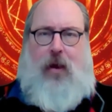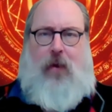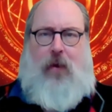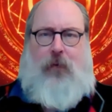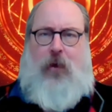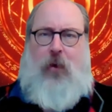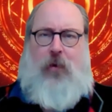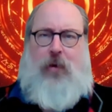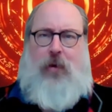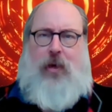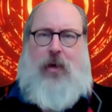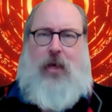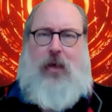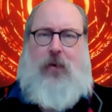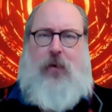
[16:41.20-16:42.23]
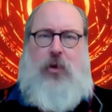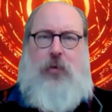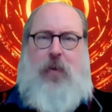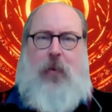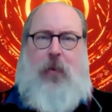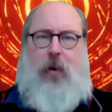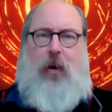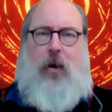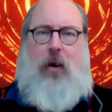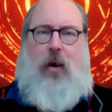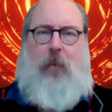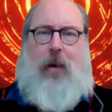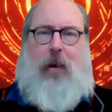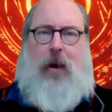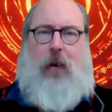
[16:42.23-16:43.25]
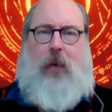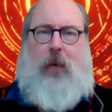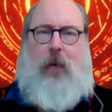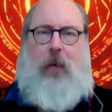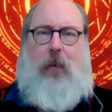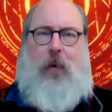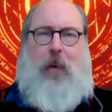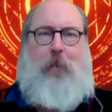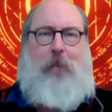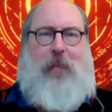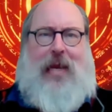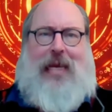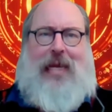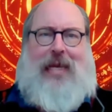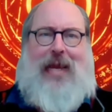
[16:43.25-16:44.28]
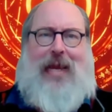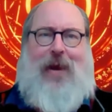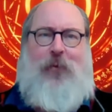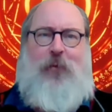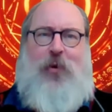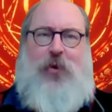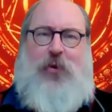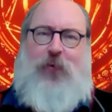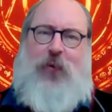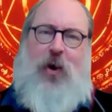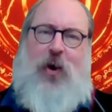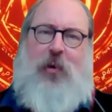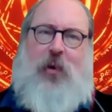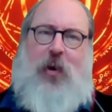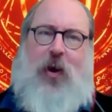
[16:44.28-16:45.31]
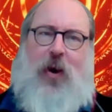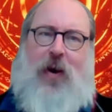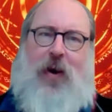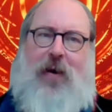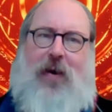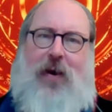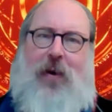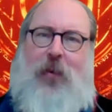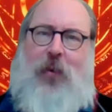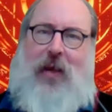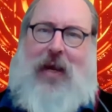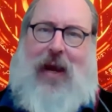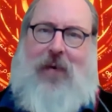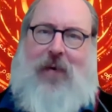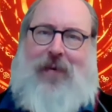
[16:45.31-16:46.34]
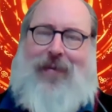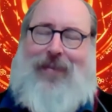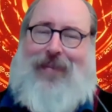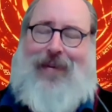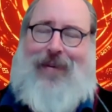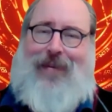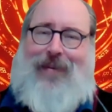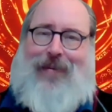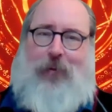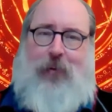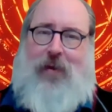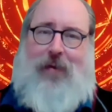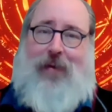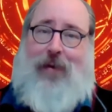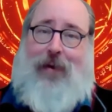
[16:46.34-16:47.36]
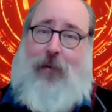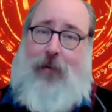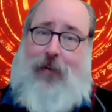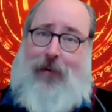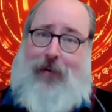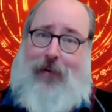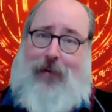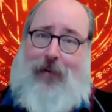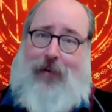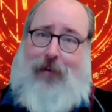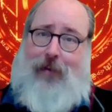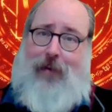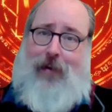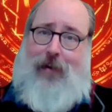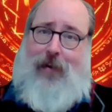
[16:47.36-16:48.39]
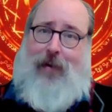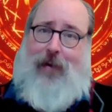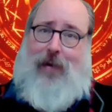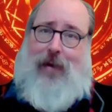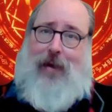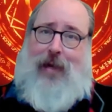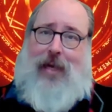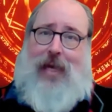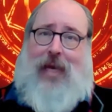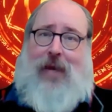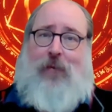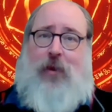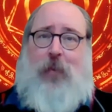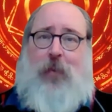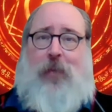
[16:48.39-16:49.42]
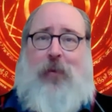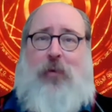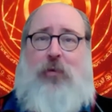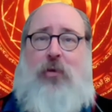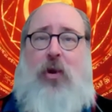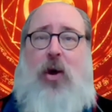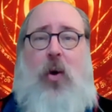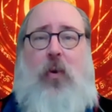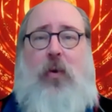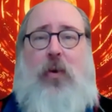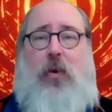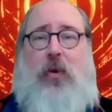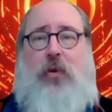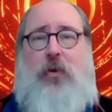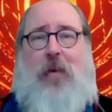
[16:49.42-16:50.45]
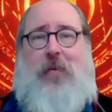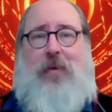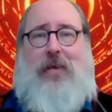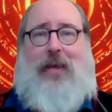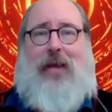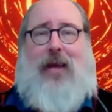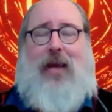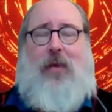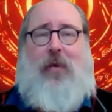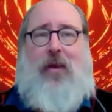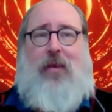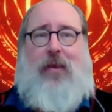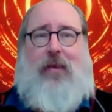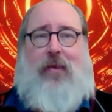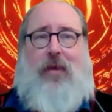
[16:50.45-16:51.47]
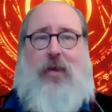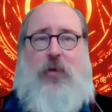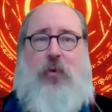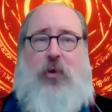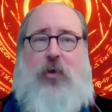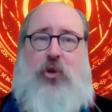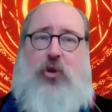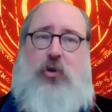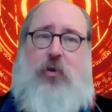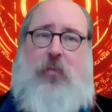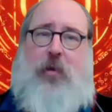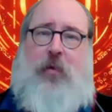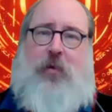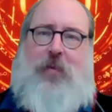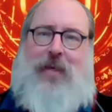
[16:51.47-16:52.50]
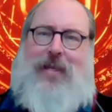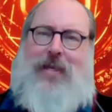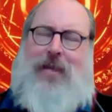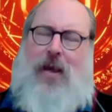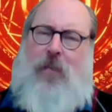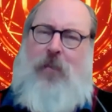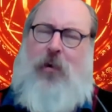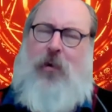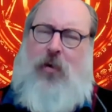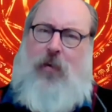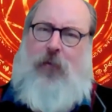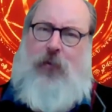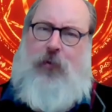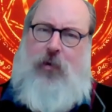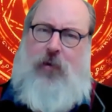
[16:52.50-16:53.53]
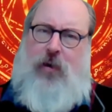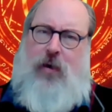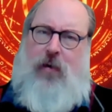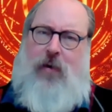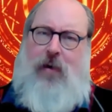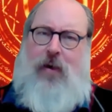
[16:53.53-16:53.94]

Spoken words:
No one reading the newspaper about what a bigot and woozlephobe you are will care in the slightest whether or not you are innocent. Even the people who know the newspapers lie about other things will assume there must be some crumb of truth here